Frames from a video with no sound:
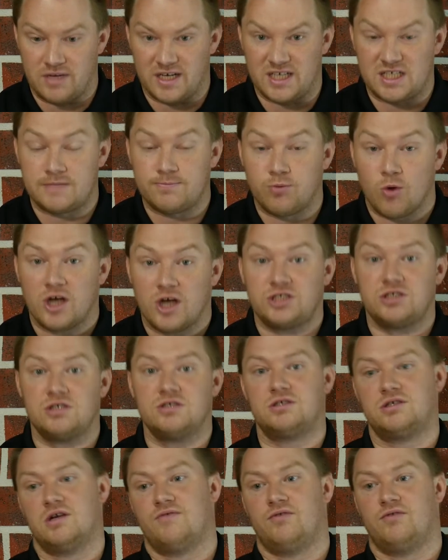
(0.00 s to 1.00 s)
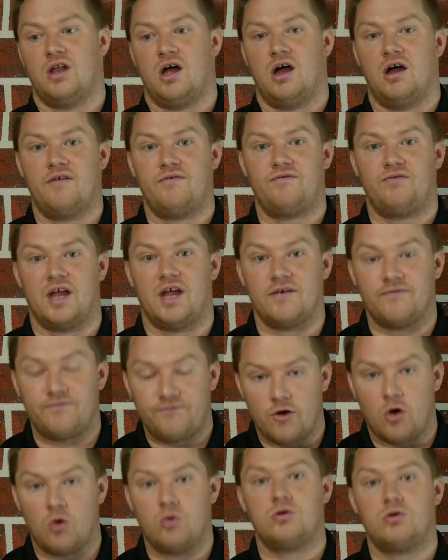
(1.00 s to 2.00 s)
expressions of love, like
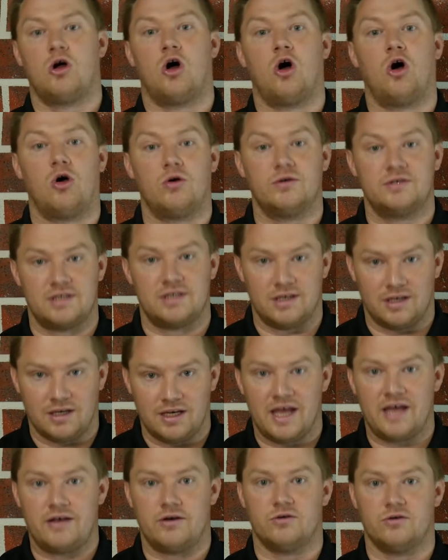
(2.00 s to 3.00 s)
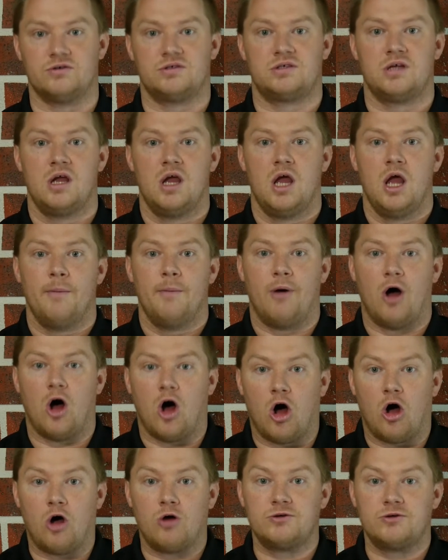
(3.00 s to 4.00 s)
phone calls and letters, but
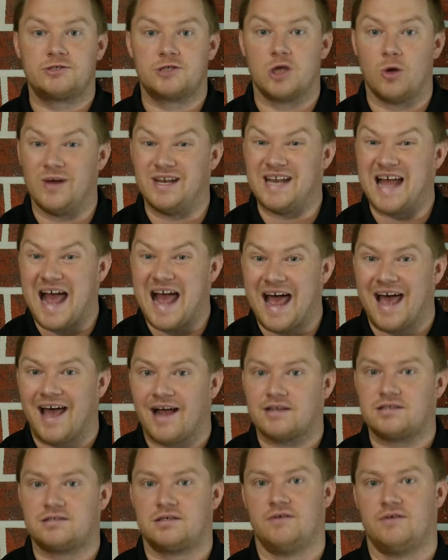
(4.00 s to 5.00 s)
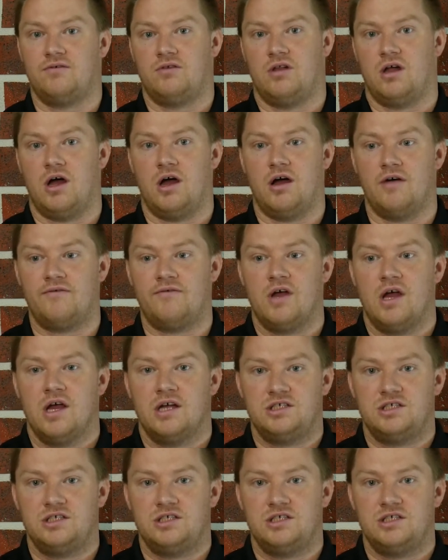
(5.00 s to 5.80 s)
also in acts of love,